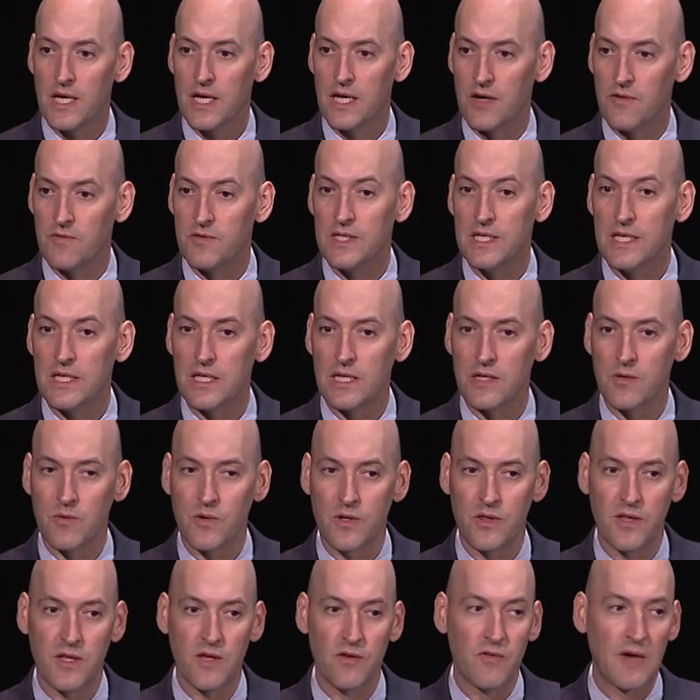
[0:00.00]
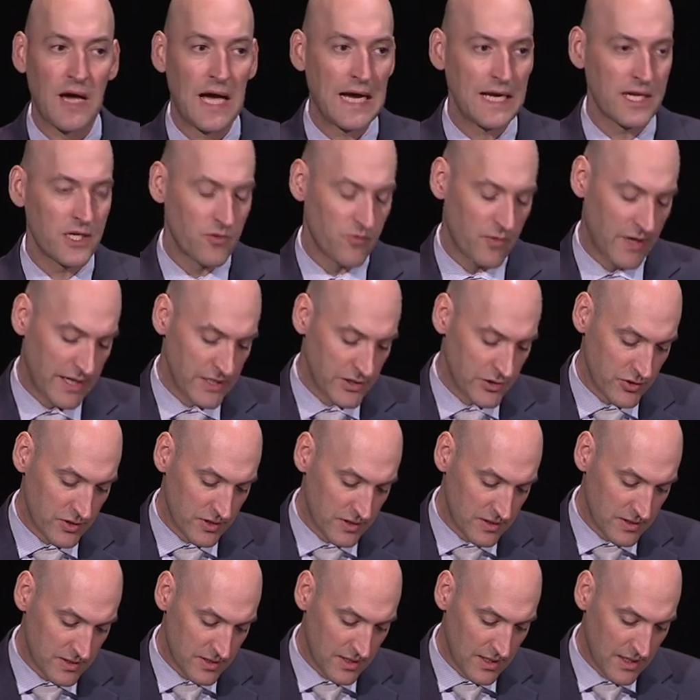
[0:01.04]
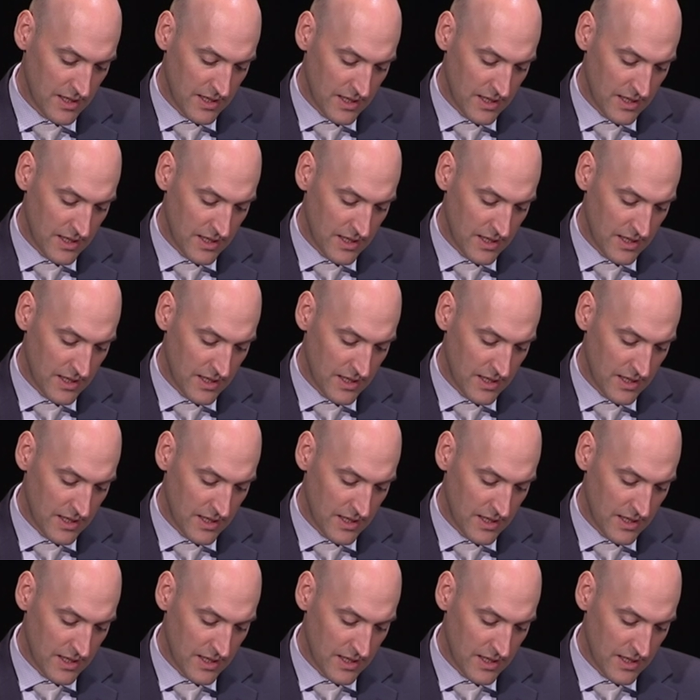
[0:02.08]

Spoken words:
of dealing with the evacuations